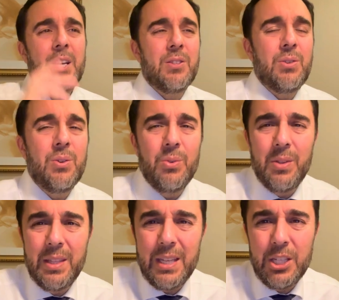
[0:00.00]
to
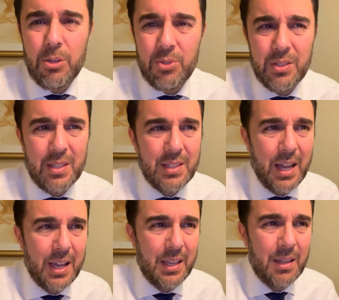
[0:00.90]
the Egyptian
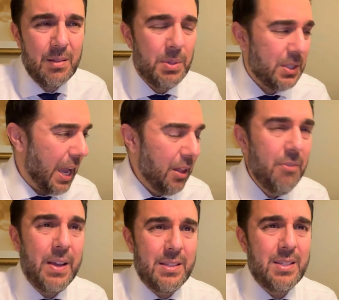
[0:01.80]
society, but to
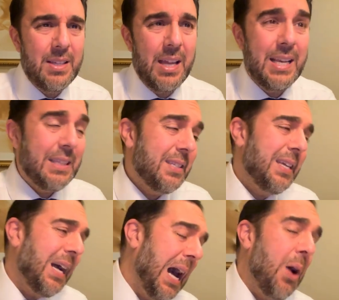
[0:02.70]
elevate society, not to
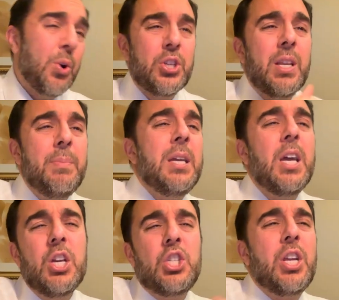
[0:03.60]
say, ah, we're just going to be
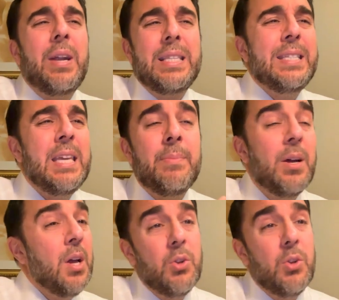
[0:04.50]
sheratzim,